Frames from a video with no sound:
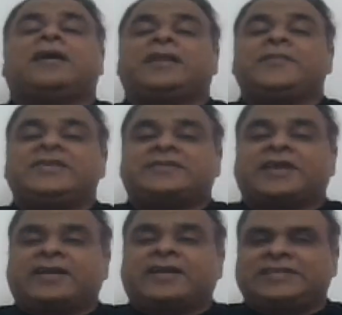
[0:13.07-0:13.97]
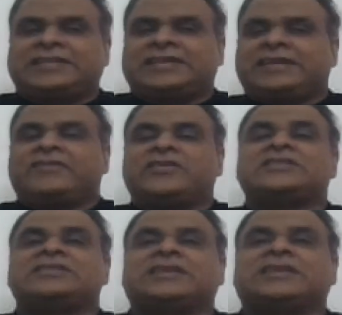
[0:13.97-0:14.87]
Let me start with an
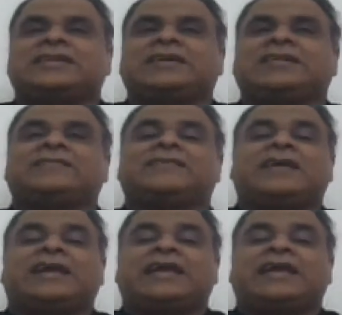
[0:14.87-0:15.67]
equation that is